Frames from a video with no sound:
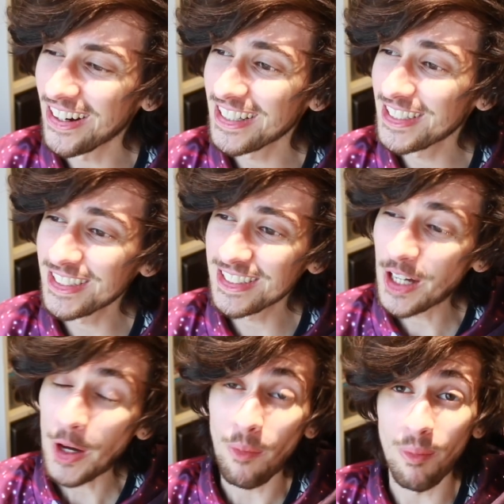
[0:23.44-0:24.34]
I
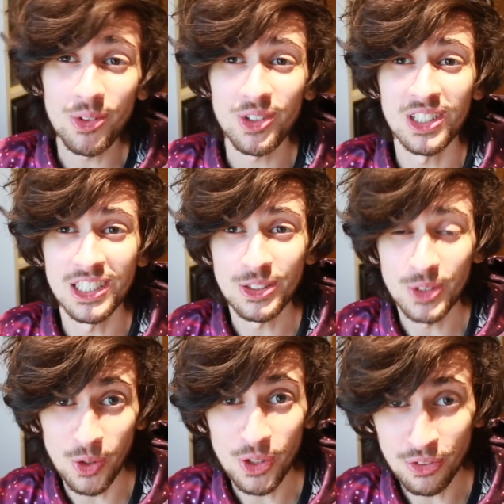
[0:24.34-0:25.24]
was gonna do
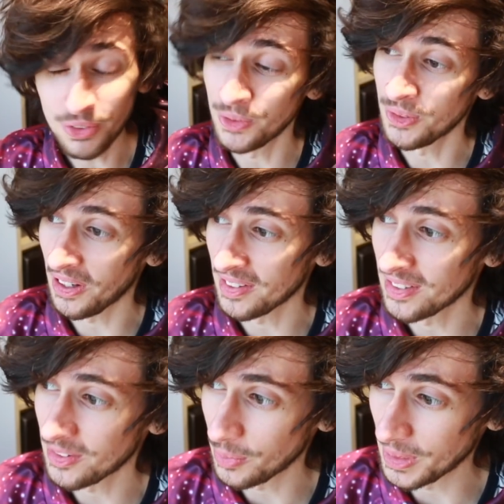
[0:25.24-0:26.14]
yoga for you guys
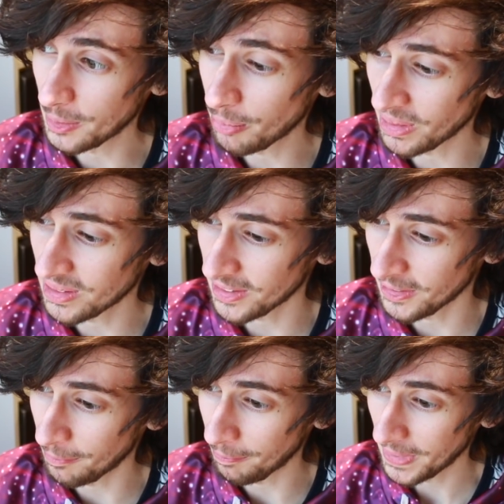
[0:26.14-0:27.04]
this week, but
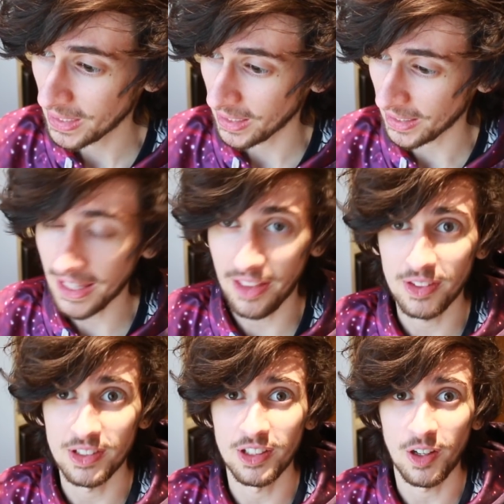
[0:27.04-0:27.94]
um, a
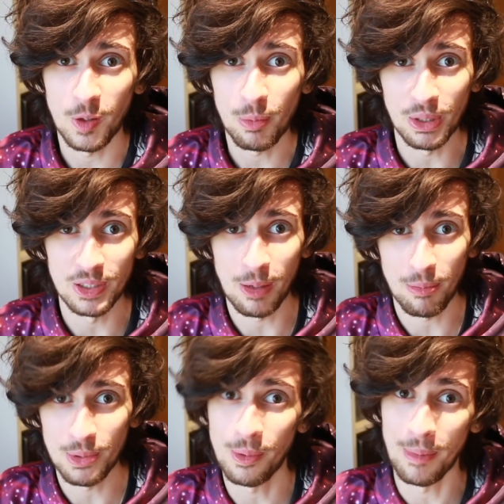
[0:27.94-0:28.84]
catheter kind of put a
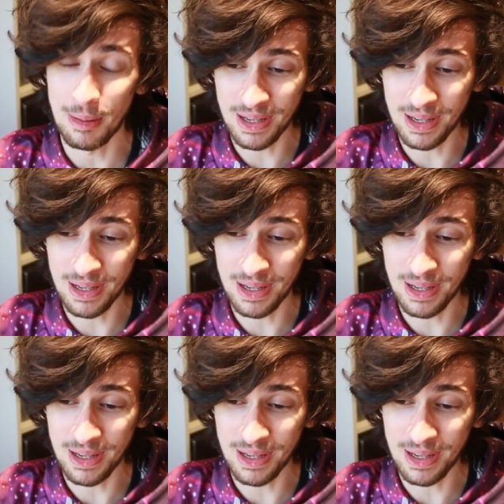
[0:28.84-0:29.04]
dampener on my